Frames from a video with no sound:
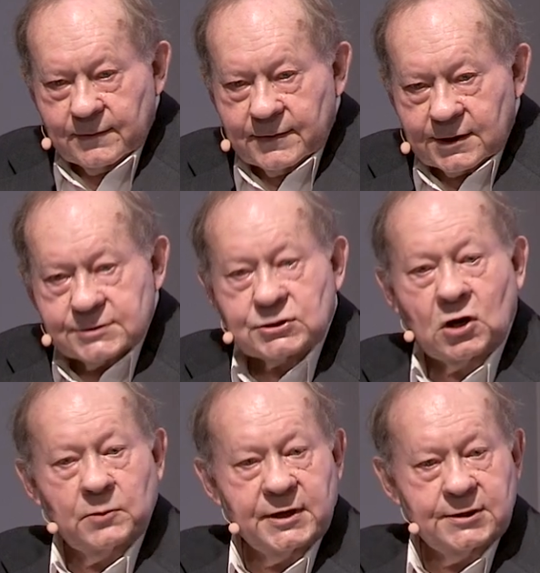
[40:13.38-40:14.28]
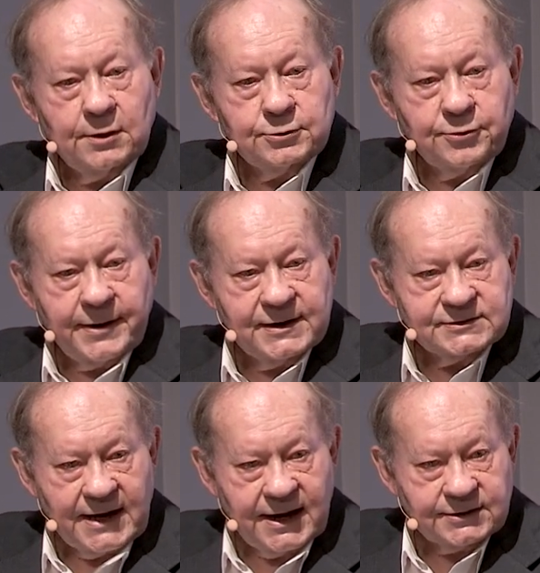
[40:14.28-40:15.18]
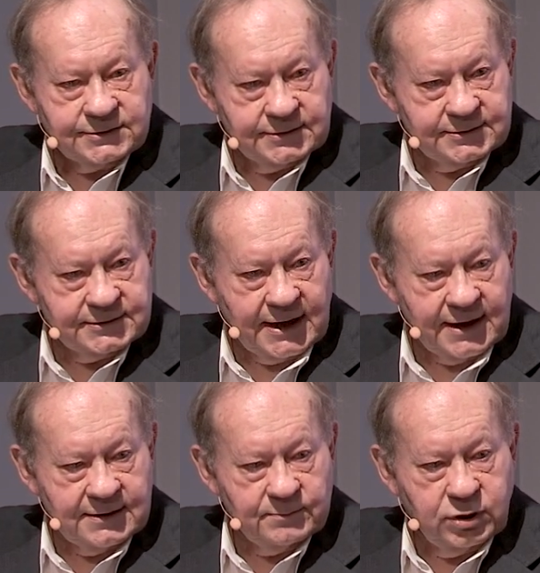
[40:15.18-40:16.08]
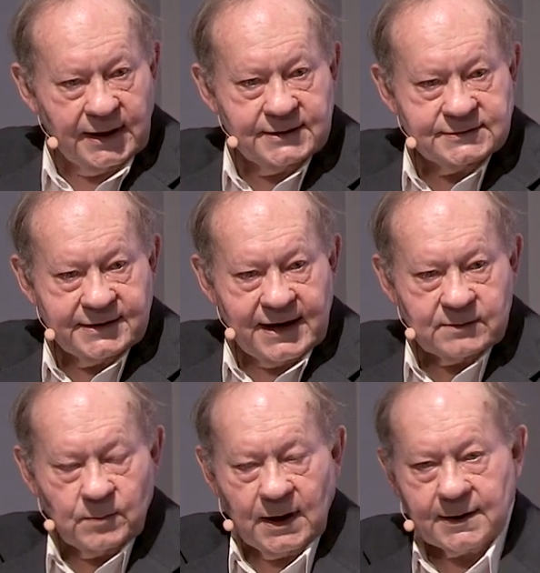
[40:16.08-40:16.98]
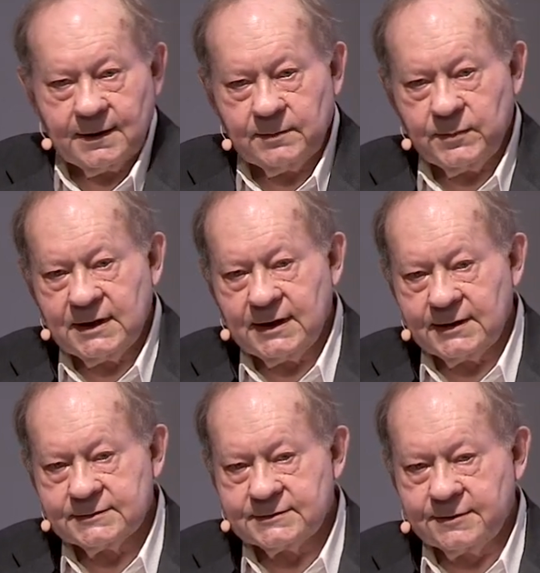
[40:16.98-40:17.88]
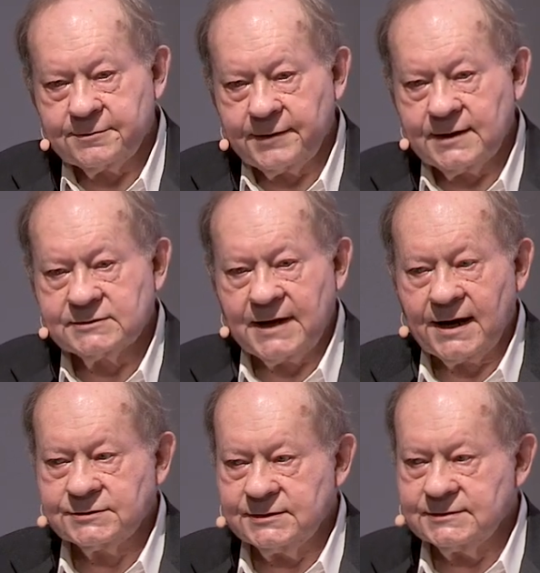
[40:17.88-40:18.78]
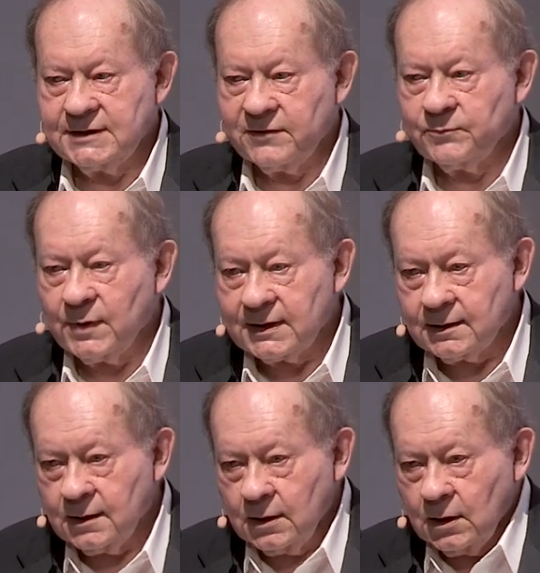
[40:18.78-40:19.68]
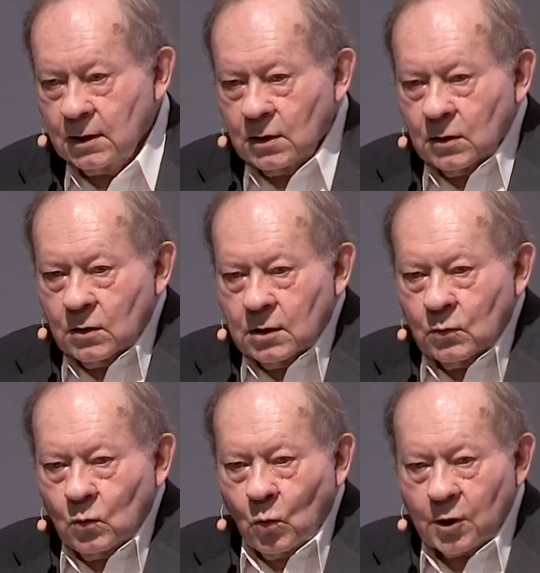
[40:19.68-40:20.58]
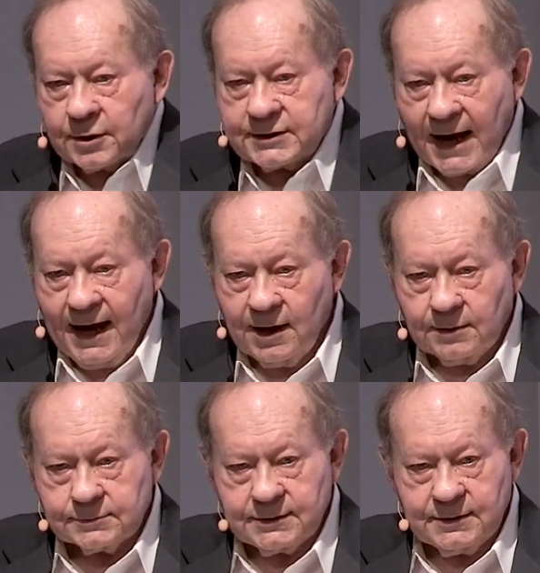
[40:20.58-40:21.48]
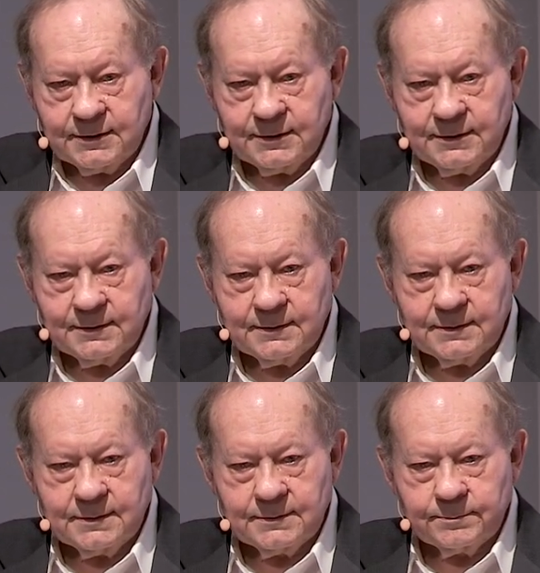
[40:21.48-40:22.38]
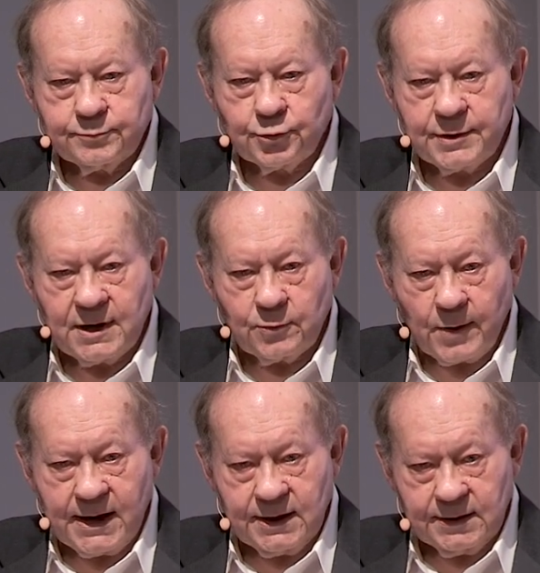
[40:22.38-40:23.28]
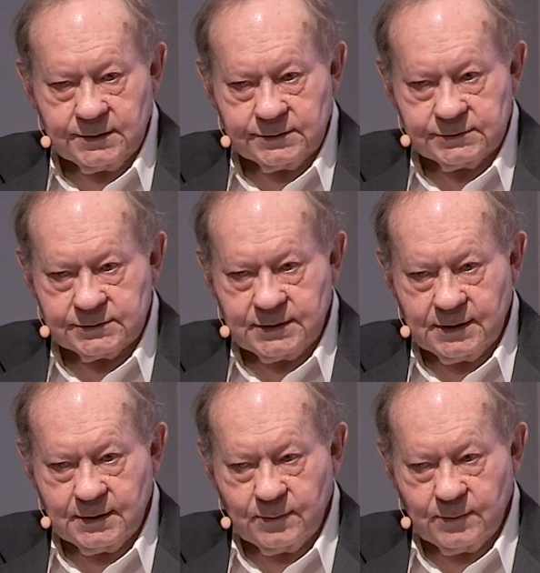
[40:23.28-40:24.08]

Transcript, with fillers: there's going to be no transactions taking place in that model because the transactions have been worked out, prearranged